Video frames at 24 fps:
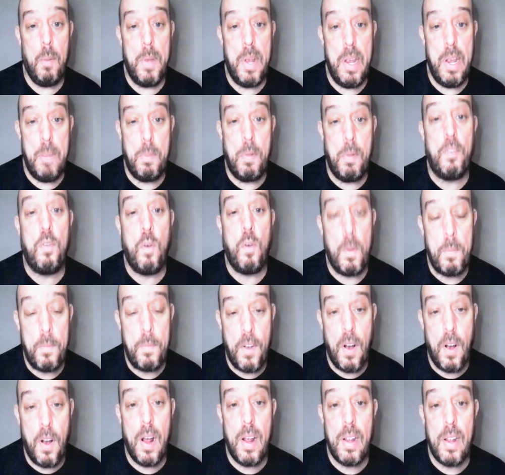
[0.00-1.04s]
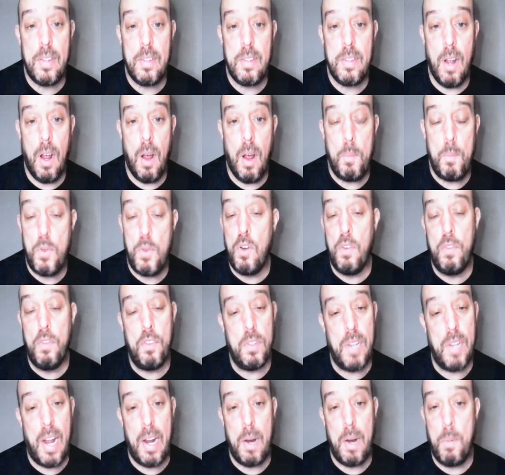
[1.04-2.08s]
He performed for us a beautiful
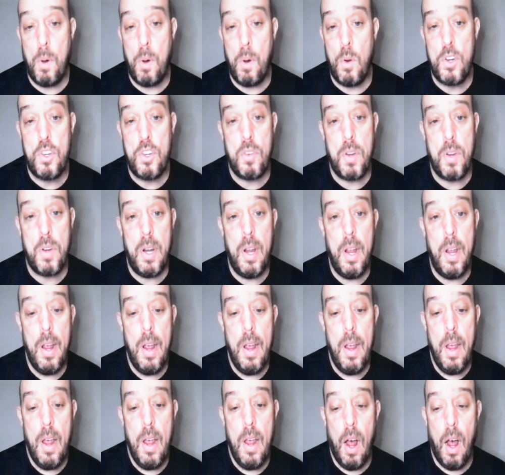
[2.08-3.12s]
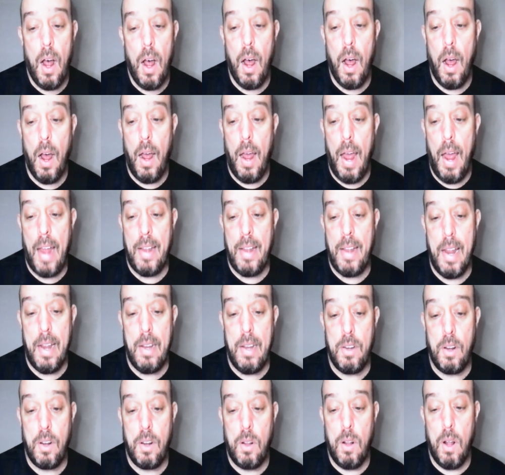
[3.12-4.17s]
night of poetry. And
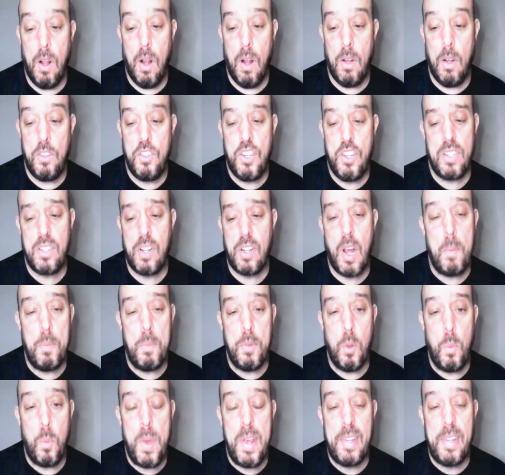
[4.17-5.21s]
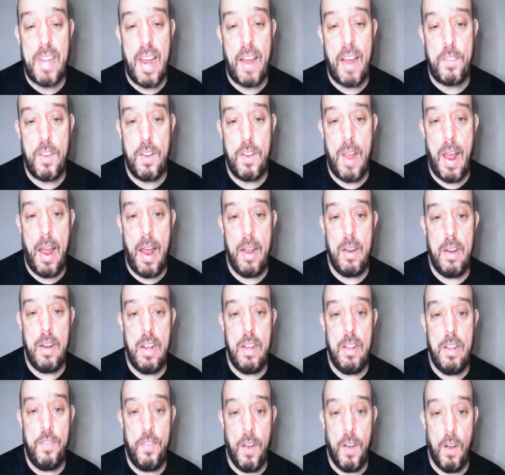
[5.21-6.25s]
then just a couple of weeks after that,
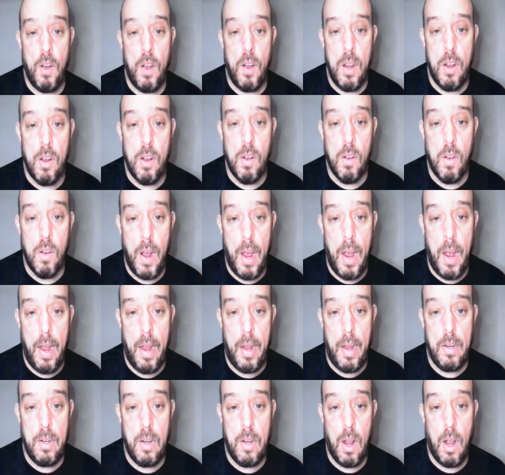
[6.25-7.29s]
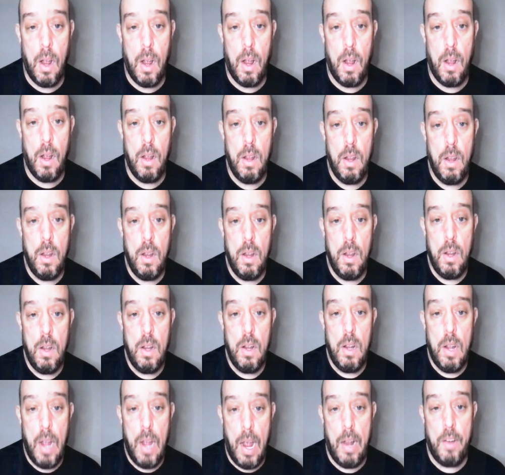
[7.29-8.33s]
he fell ill, and
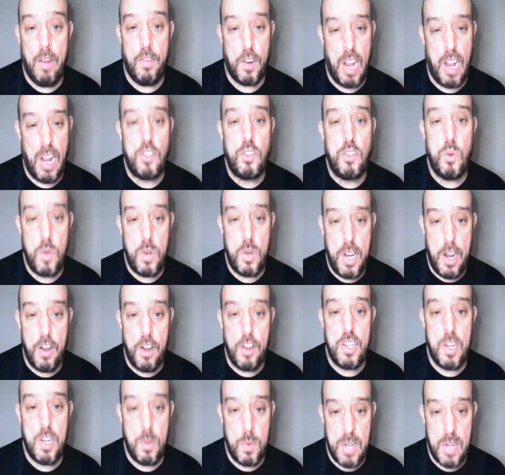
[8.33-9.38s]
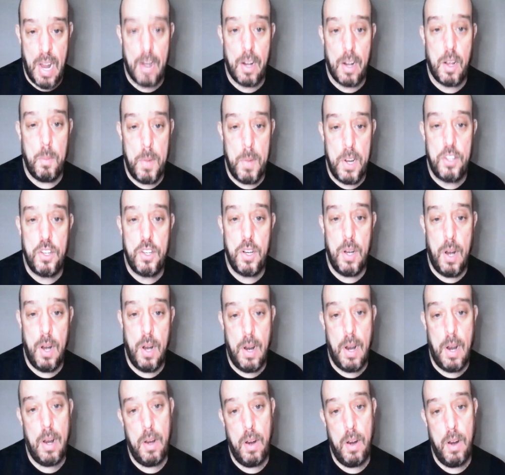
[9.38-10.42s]
for like 2 years he was out of commission, and
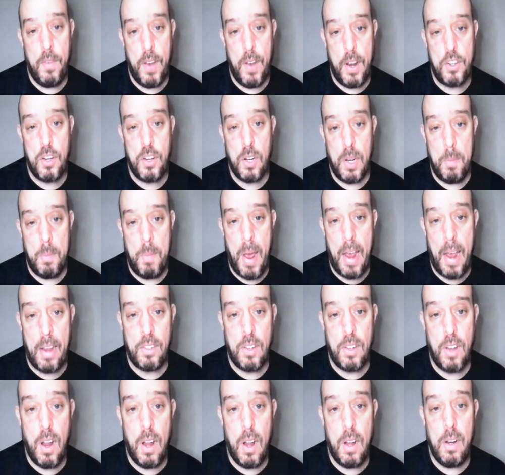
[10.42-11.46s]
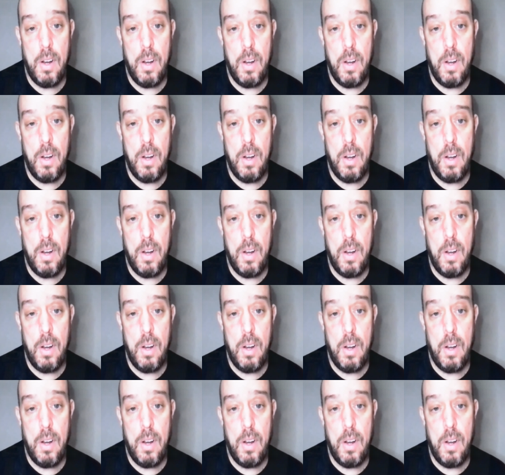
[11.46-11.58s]
then he eventually passed on.